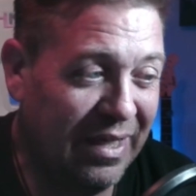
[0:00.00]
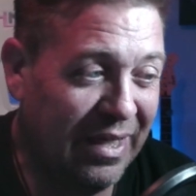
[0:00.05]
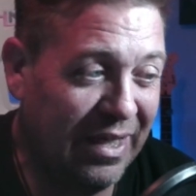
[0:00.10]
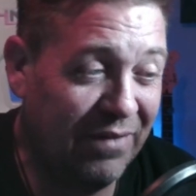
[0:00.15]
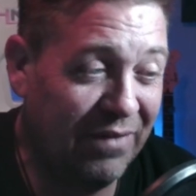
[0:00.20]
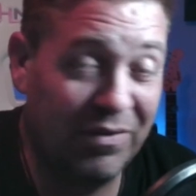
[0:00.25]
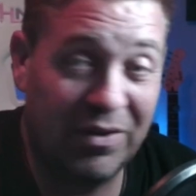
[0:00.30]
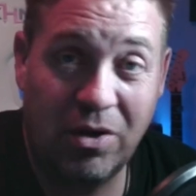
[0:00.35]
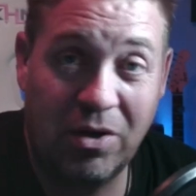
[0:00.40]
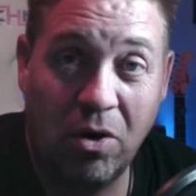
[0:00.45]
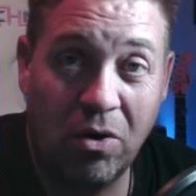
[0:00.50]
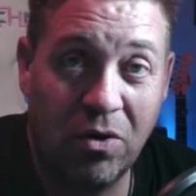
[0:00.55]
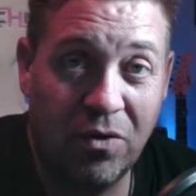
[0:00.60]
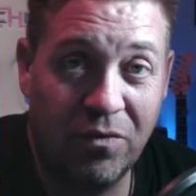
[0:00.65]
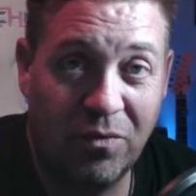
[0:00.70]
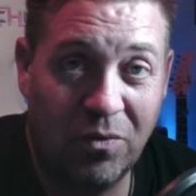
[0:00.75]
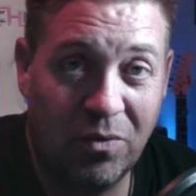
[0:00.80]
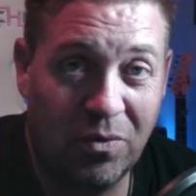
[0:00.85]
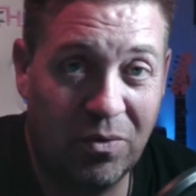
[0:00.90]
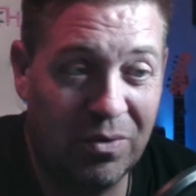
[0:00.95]
even
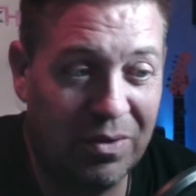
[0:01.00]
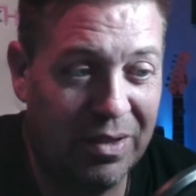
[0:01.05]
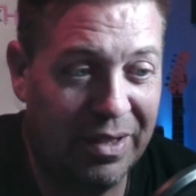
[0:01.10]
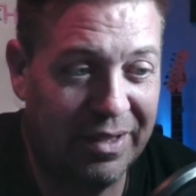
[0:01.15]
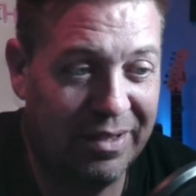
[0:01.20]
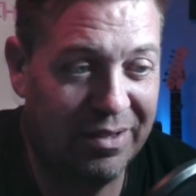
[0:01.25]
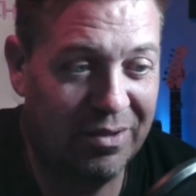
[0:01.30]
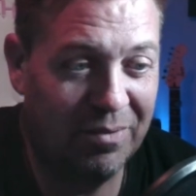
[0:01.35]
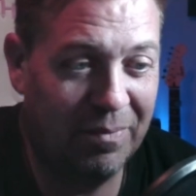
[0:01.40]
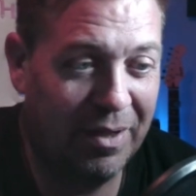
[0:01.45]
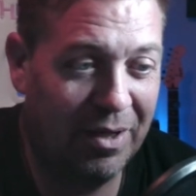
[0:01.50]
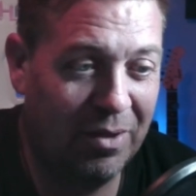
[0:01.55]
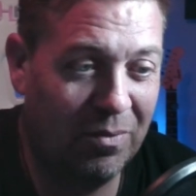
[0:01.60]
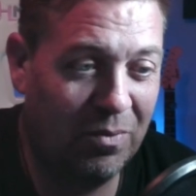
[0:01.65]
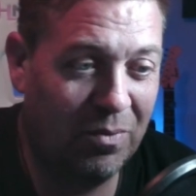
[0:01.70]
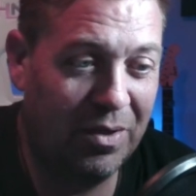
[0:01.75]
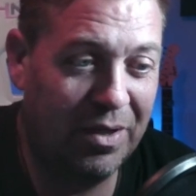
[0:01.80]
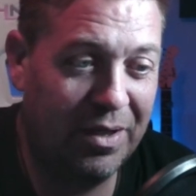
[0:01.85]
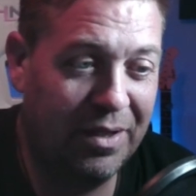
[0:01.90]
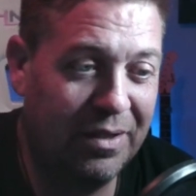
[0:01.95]
carnivore, like no matter
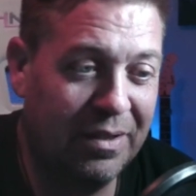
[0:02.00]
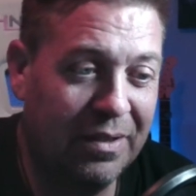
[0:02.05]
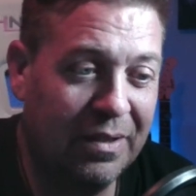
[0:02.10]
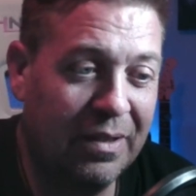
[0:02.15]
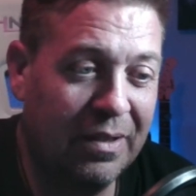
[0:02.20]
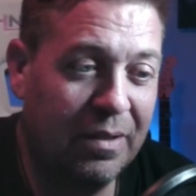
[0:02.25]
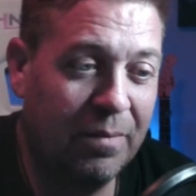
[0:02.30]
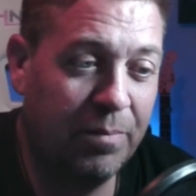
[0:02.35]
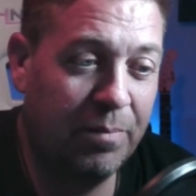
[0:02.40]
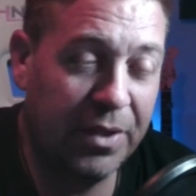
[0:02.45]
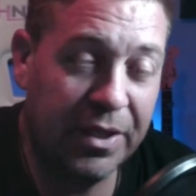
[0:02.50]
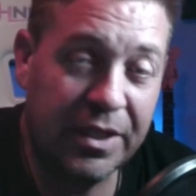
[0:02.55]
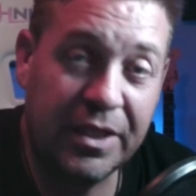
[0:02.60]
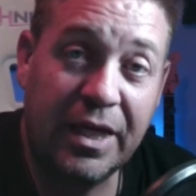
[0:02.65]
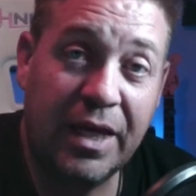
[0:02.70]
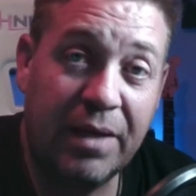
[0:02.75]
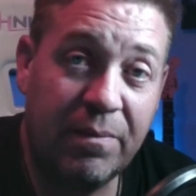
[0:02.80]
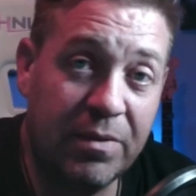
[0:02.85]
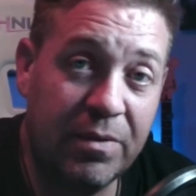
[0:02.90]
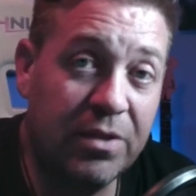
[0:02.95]
what. But it
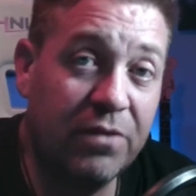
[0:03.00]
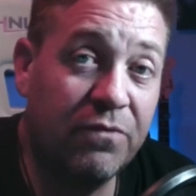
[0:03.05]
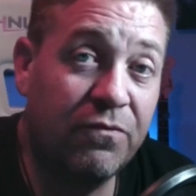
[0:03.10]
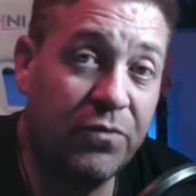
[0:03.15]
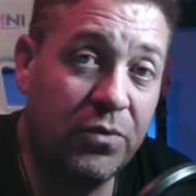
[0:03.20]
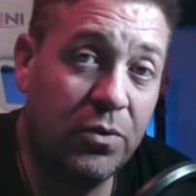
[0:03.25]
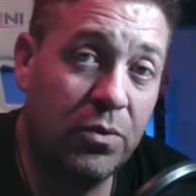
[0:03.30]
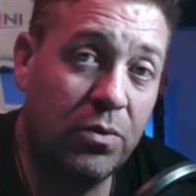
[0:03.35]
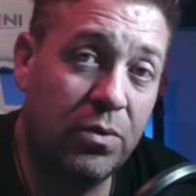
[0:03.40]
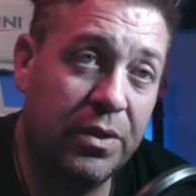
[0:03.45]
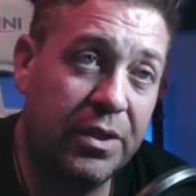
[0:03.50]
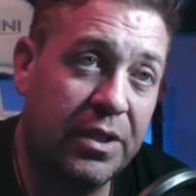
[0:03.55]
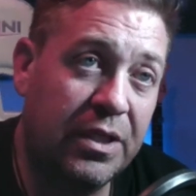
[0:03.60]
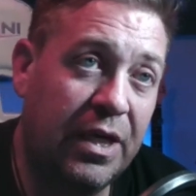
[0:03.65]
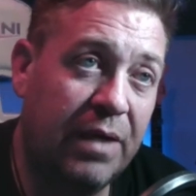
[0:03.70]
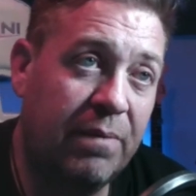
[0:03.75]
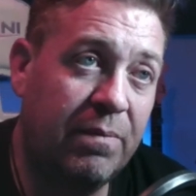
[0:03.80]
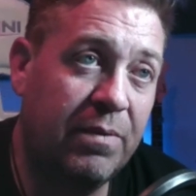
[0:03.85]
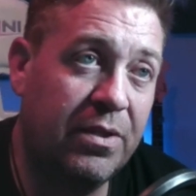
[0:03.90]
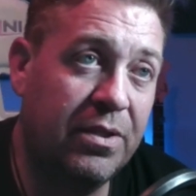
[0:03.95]
gave me the fuel. It
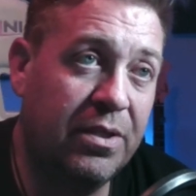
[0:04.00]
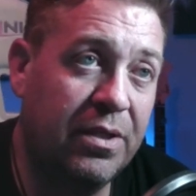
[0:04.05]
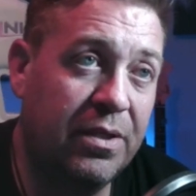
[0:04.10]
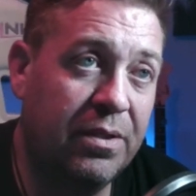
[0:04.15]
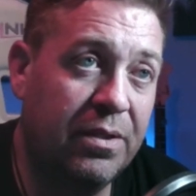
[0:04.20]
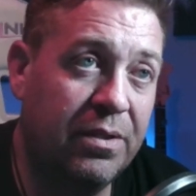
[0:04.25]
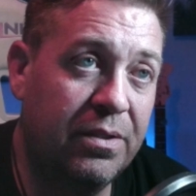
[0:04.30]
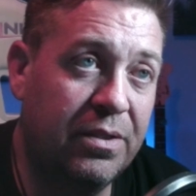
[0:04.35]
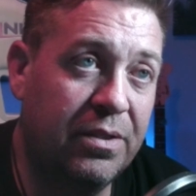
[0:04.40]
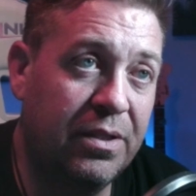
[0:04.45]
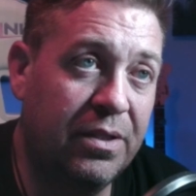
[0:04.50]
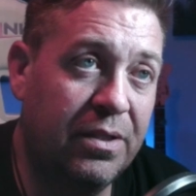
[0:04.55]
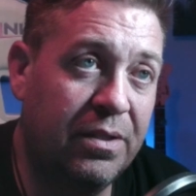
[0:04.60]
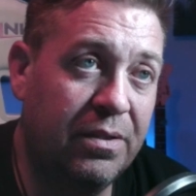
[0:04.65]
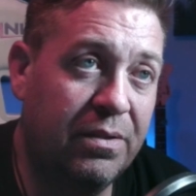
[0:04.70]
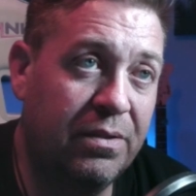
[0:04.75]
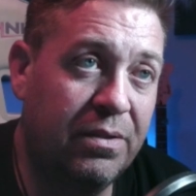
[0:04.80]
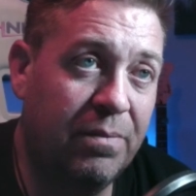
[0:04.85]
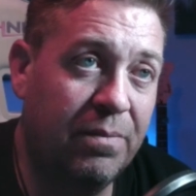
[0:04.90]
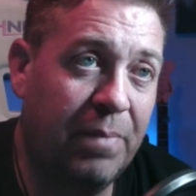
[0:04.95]
gave me
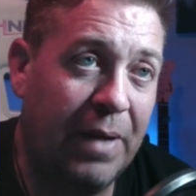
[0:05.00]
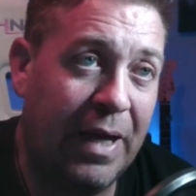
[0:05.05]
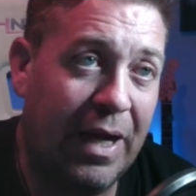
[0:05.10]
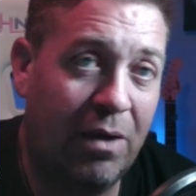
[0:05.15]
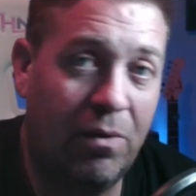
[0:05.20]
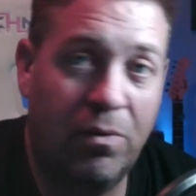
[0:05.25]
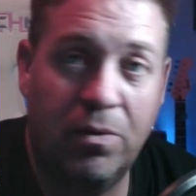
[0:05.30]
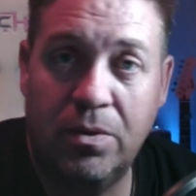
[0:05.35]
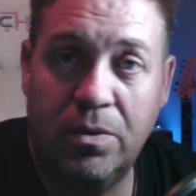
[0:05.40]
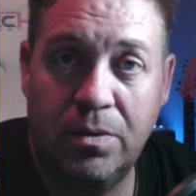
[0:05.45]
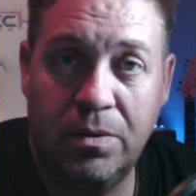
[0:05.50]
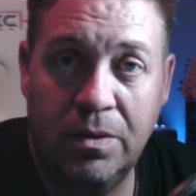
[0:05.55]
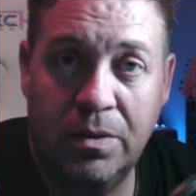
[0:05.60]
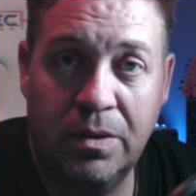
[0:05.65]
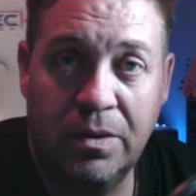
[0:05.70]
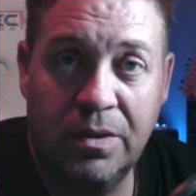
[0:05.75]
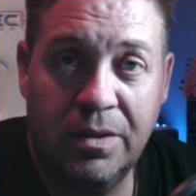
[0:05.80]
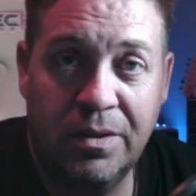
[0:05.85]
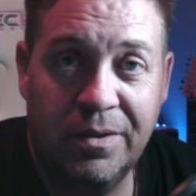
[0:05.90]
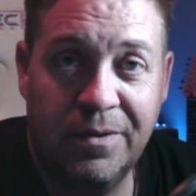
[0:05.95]
the power
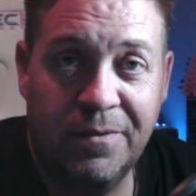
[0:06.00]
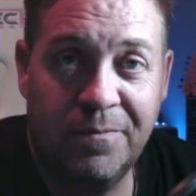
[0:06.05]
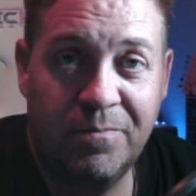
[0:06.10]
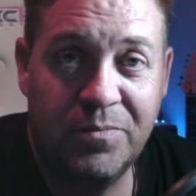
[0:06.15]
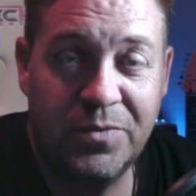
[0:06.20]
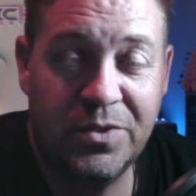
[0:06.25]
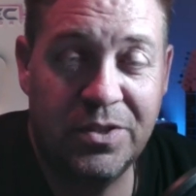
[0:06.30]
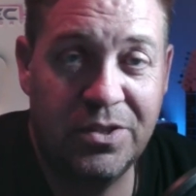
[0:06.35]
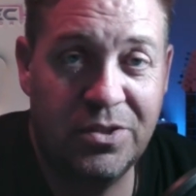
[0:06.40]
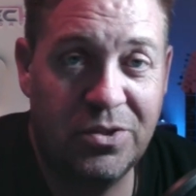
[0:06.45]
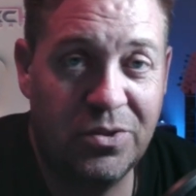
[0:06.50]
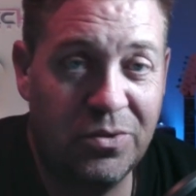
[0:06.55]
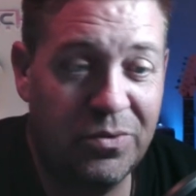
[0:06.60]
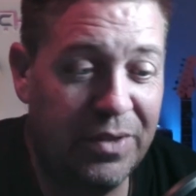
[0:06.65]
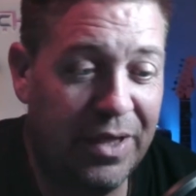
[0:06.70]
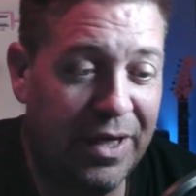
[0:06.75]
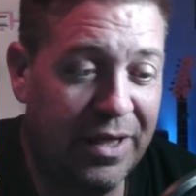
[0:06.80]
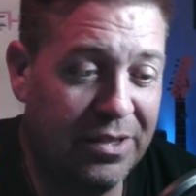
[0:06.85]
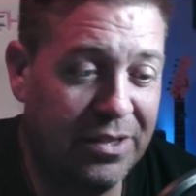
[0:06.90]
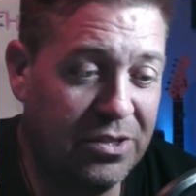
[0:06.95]
to do
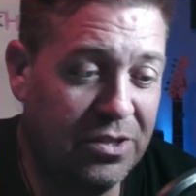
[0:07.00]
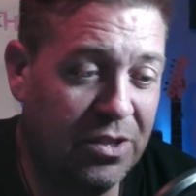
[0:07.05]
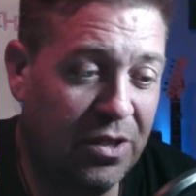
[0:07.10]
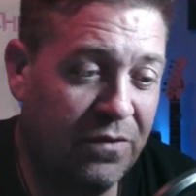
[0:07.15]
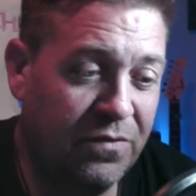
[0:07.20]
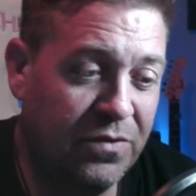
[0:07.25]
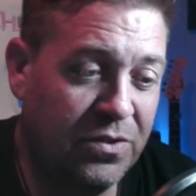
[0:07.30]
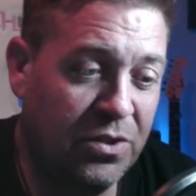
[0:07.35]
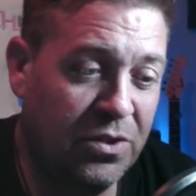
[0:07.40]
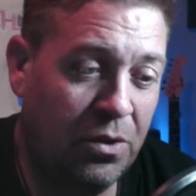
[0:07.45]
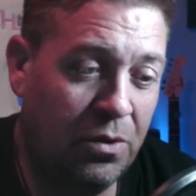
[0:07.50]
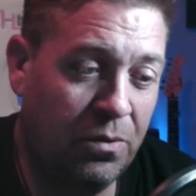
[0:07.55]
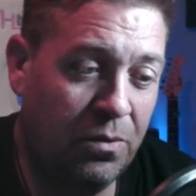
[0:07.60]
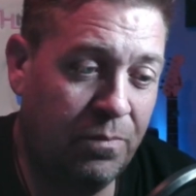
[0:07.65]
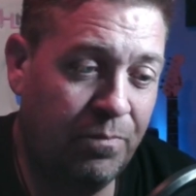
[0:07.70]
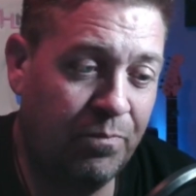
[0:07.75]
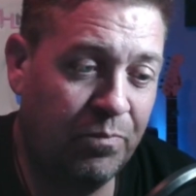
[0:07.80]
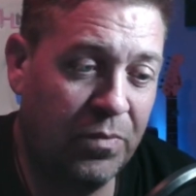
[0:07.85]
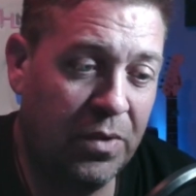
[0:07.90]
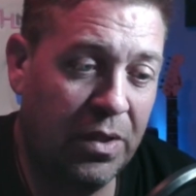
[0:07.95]
that stuff.
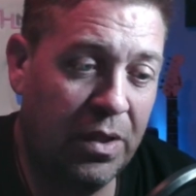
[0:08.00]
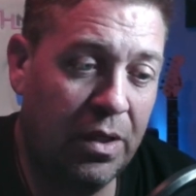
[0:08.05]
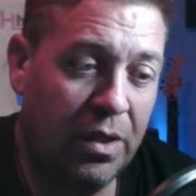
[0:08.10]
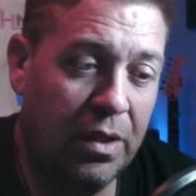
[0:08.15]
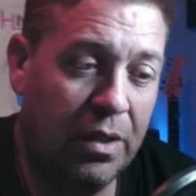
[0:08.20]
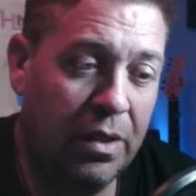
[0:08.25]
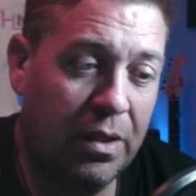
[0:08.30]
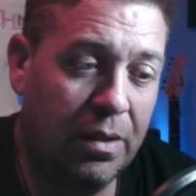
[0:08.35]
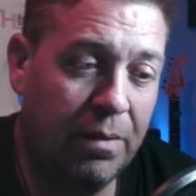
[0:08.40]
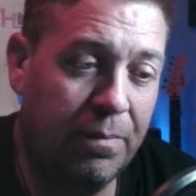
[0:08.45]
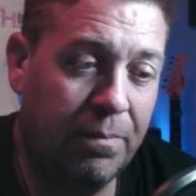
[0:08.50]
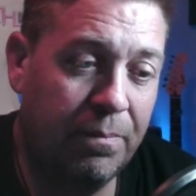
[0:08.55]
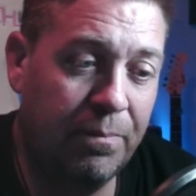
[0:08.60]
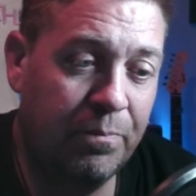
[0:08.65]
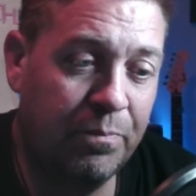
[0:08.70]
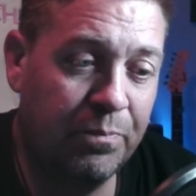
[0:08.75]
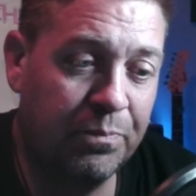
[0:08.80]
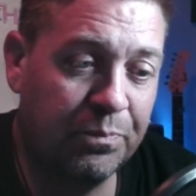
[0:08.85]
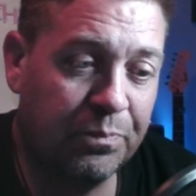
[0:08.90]
So, but